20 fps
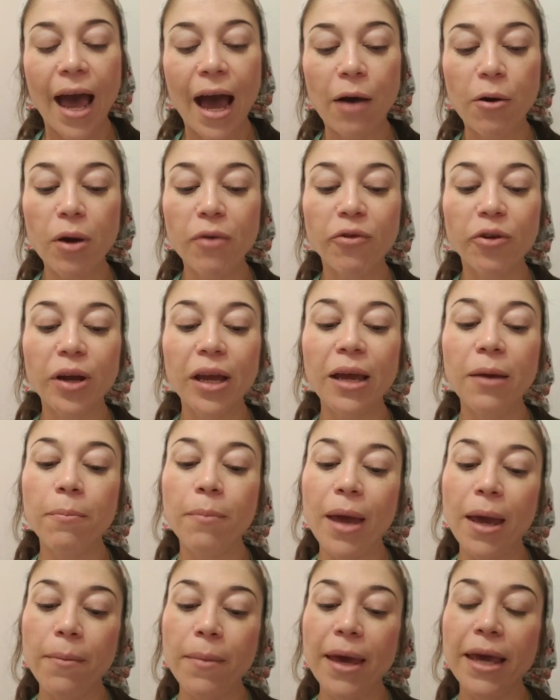However, it
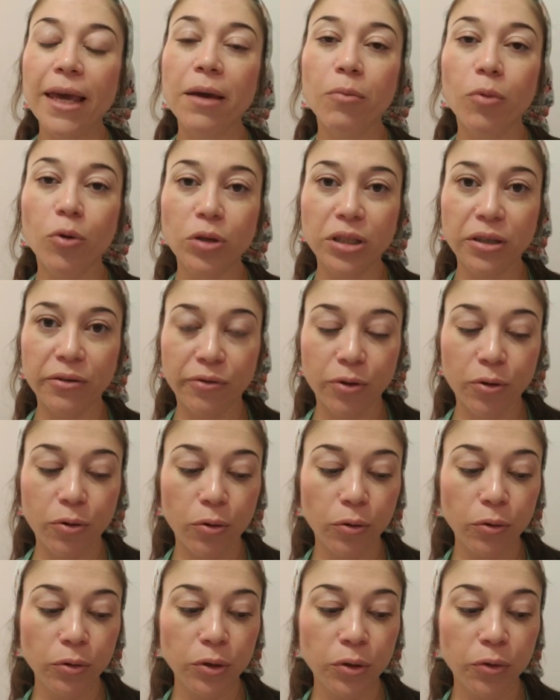may make it more
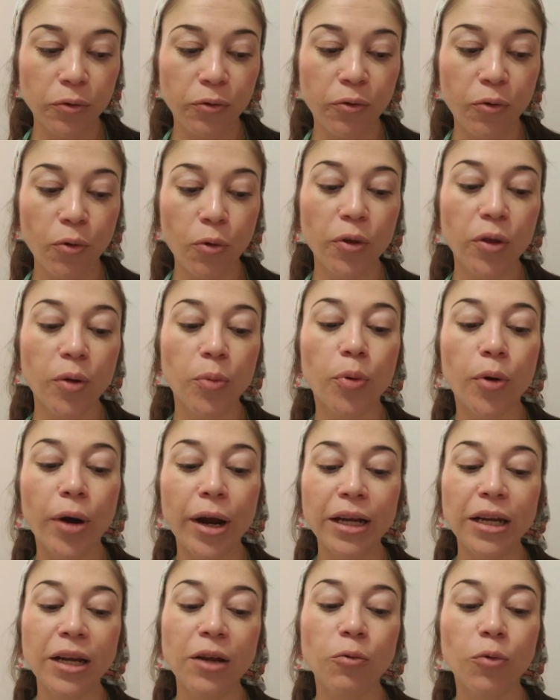difficult for the
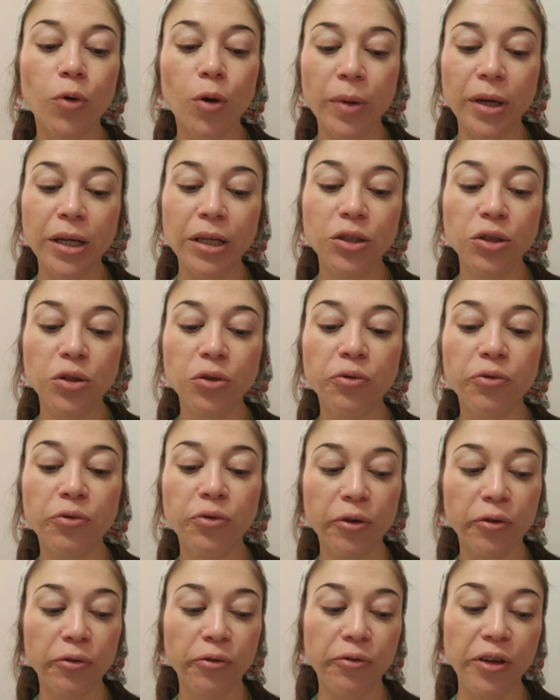pregnant woman to
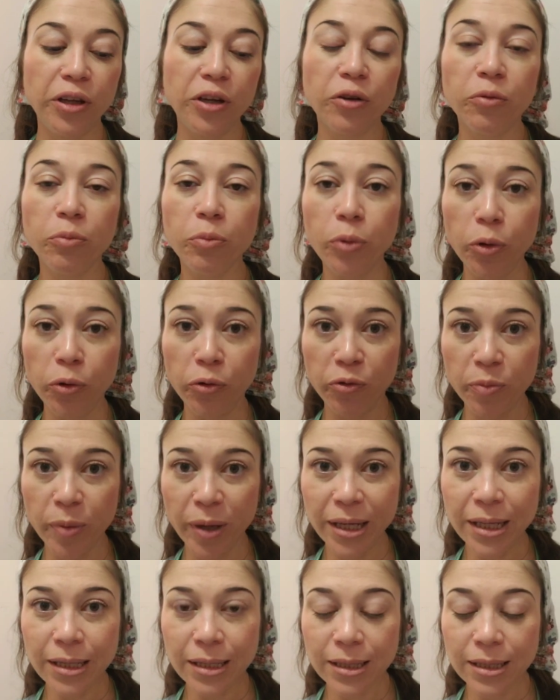feel fetal
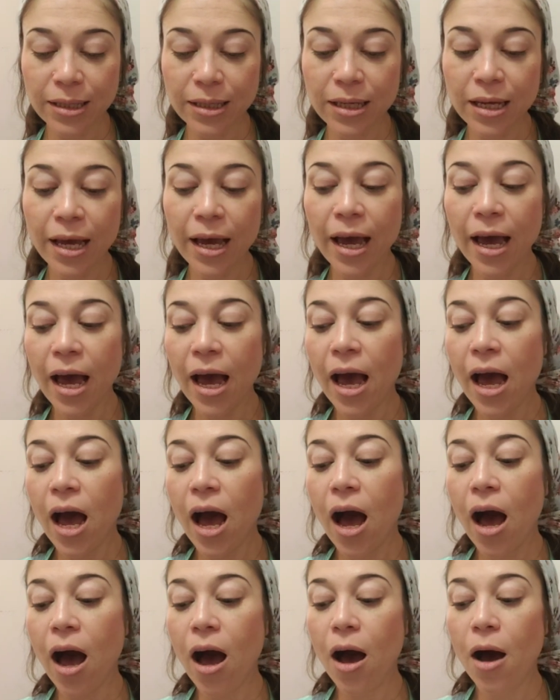movements.
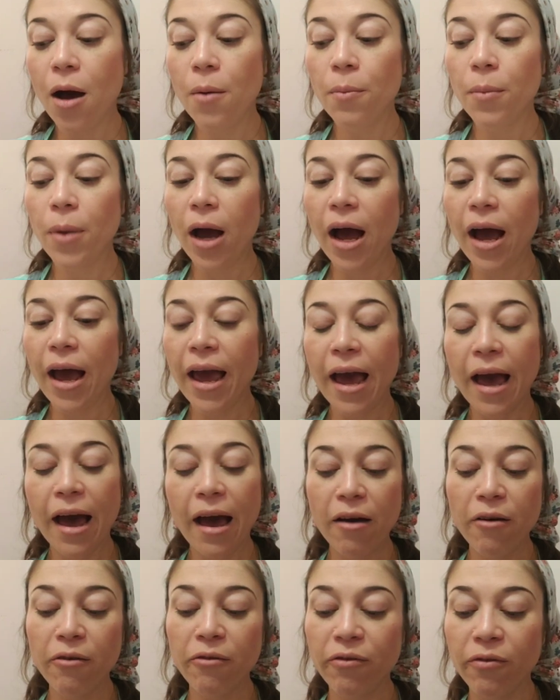I
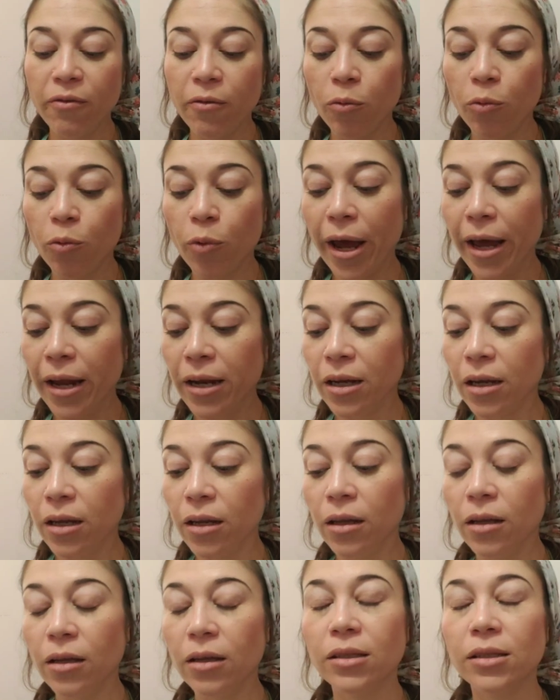have read
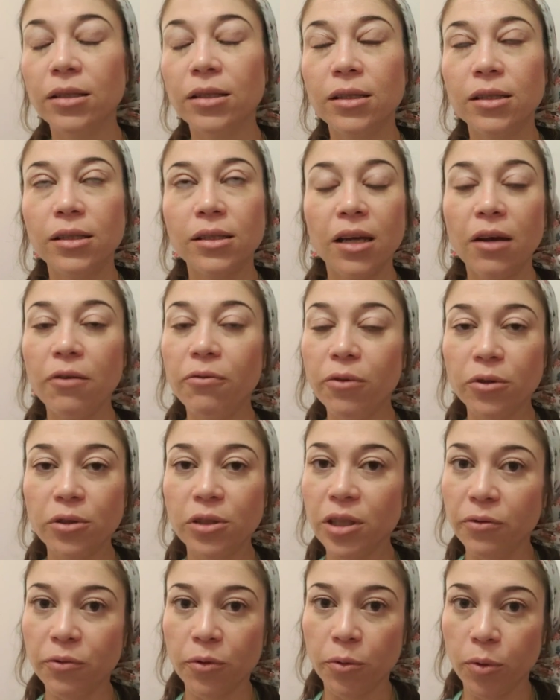several
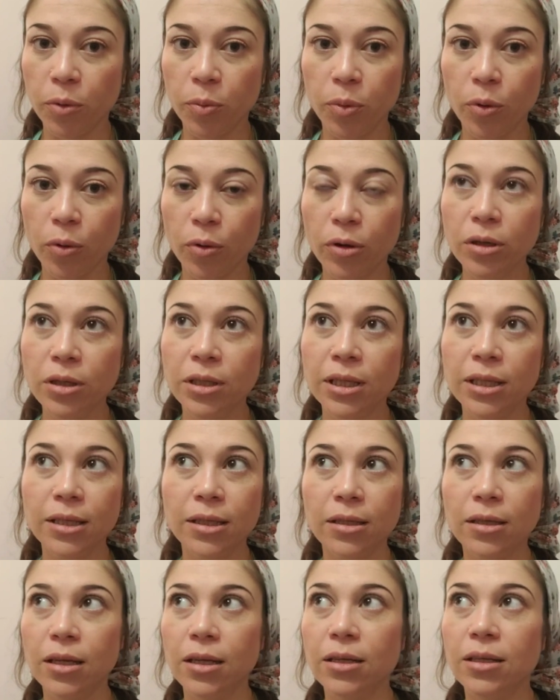reports
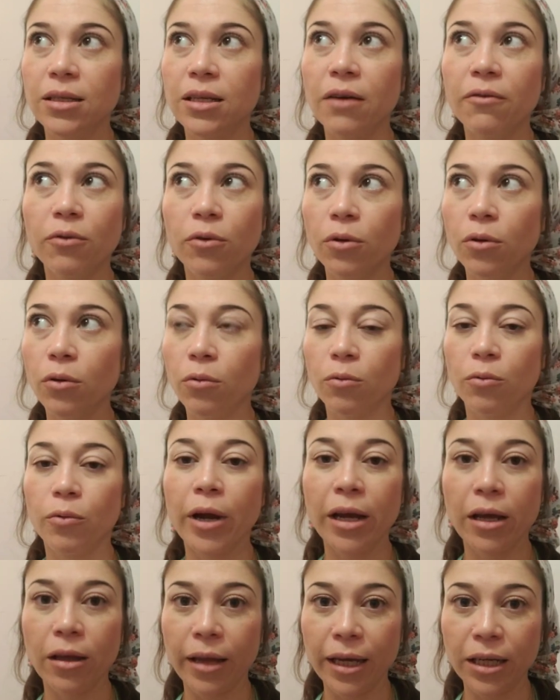and several
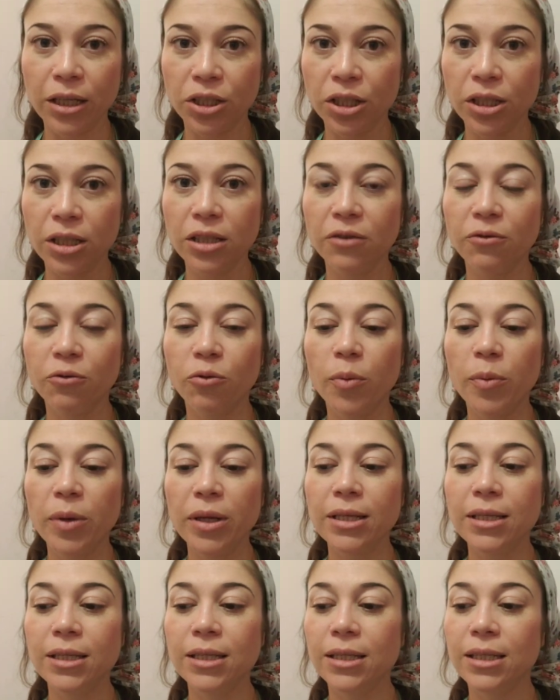recollections of
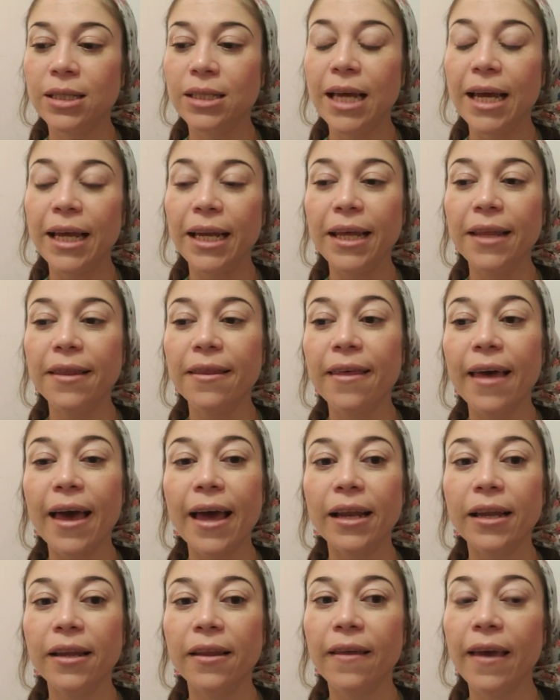women stating
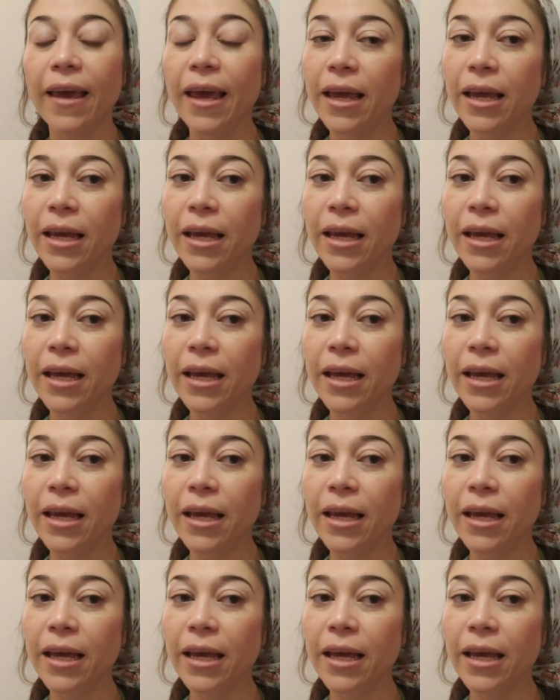that